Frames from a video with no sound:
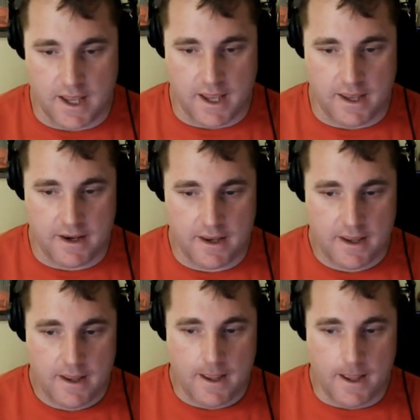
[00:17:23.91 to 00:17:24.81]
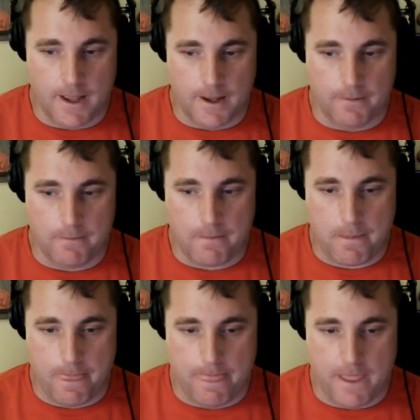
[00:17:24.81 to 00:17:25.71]
And
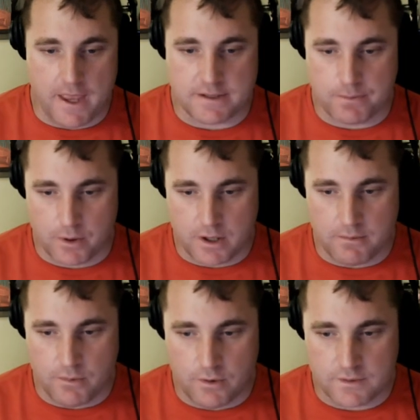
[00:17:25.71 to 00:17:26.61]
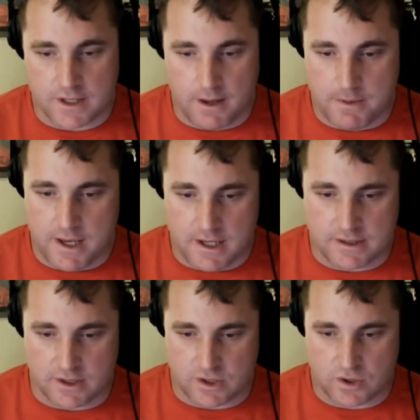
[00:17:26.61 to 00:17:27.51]
he has pretty good moves. I mean, he
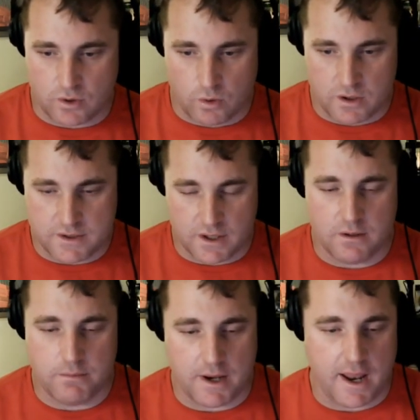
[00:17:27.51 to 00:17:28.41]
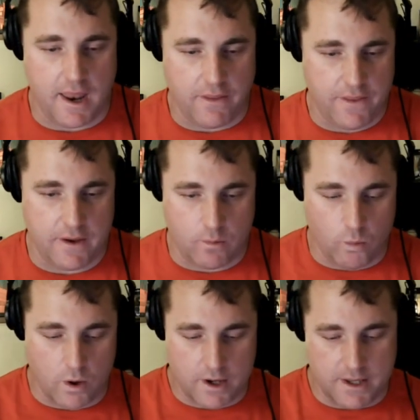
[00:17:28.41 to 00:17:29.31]
doesn't score a ton, but I think
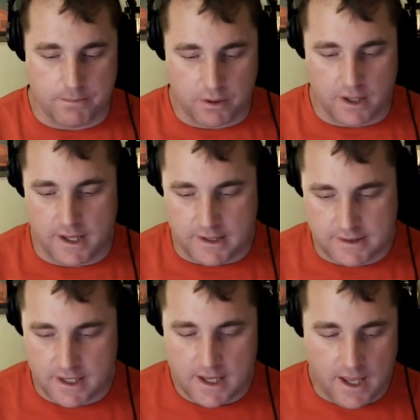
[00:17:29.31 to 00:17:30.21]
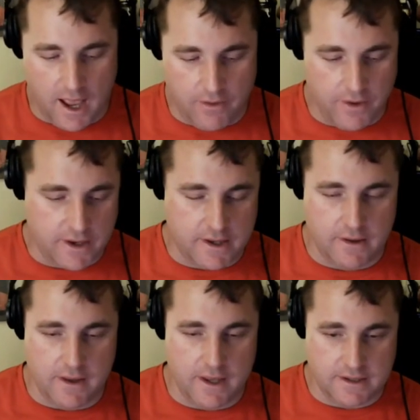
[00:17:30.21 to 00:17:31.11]
where he plays, I think
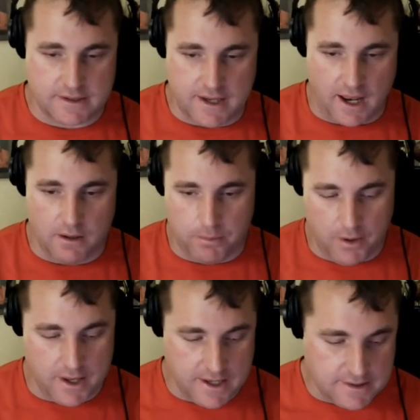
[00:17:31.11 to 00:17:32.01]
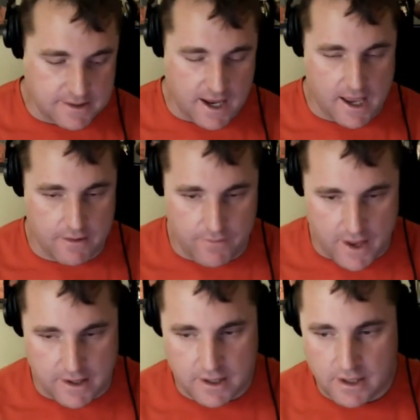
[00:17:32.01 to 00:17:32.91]
his style of play, he's kind of
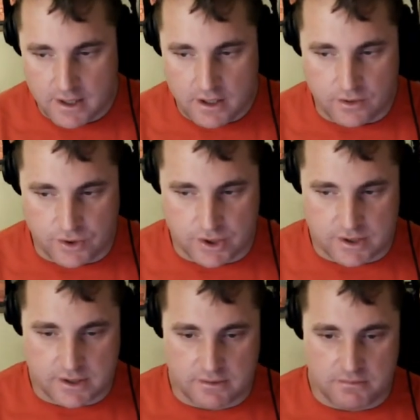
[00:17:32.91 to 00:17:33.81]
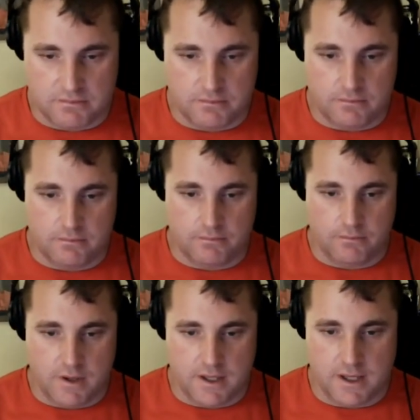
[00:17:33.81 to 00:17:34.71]
that just
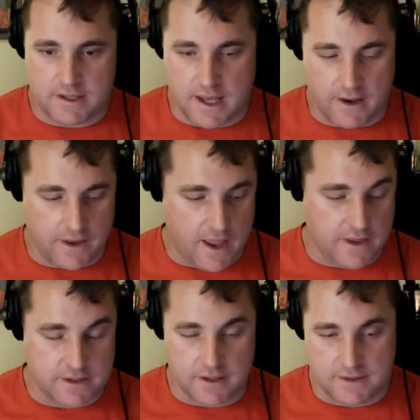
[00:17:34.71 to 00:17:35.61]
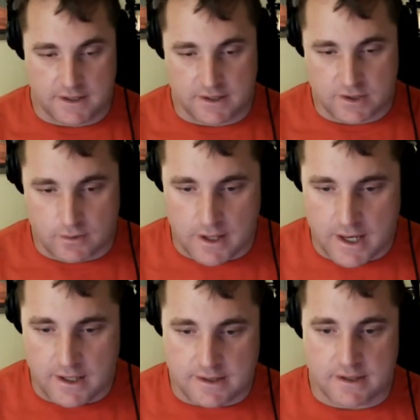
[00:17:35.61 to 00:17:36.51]
he's kind of the guy that's going to set
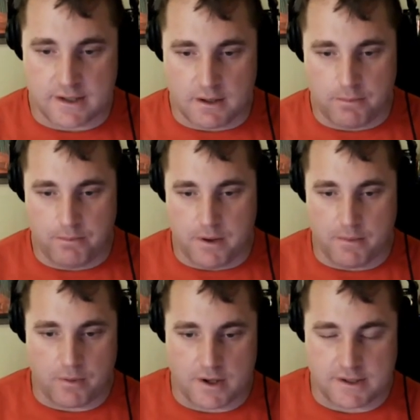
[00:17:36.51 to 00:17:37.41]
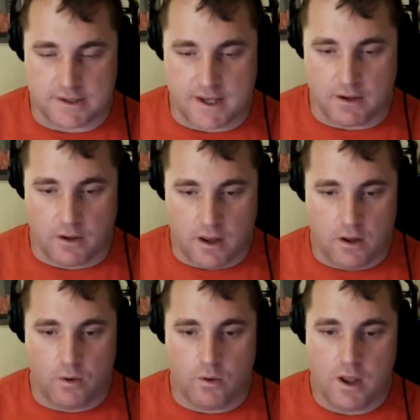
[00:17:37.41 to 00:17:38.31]
screens. He's going to be a presence down
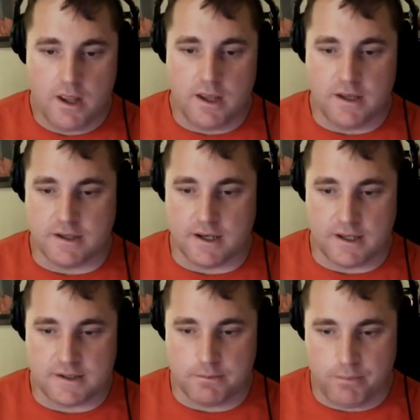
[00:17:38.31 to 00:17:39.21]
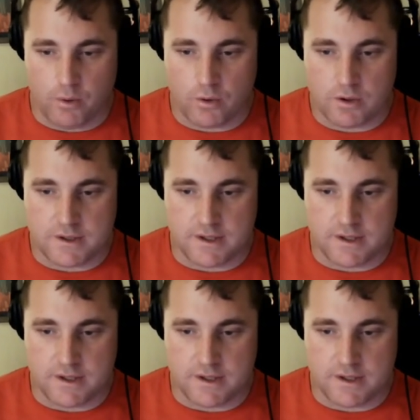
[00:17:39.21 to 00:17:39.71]
low. He's going to get some boards.